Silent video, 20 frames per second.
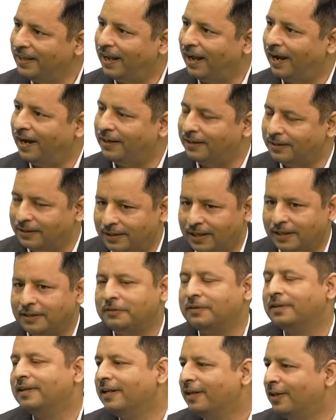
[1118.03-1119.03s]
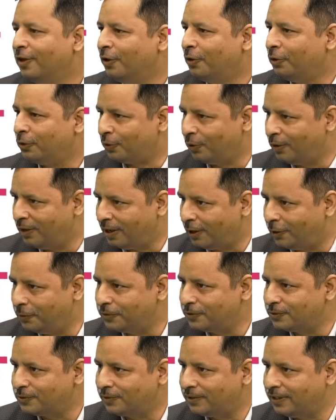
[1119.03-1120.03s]
and then roll
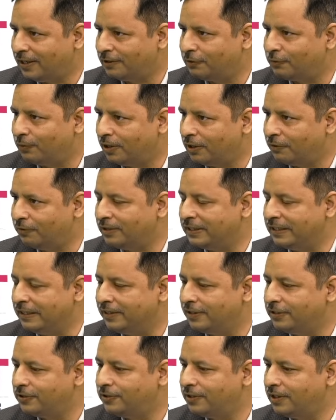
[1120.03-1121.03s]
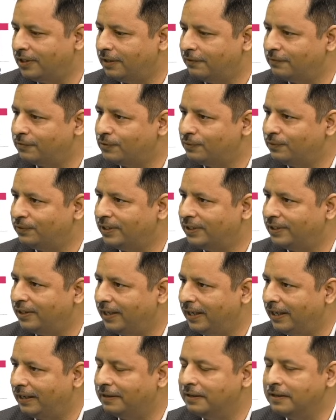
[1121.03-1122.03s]
out so that whatever initiatives we
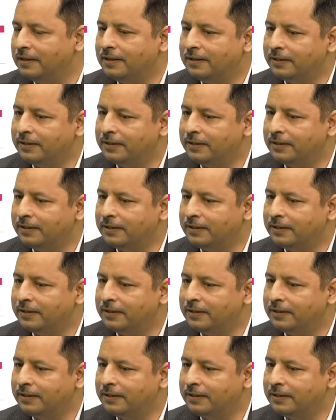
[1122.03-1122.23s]
take,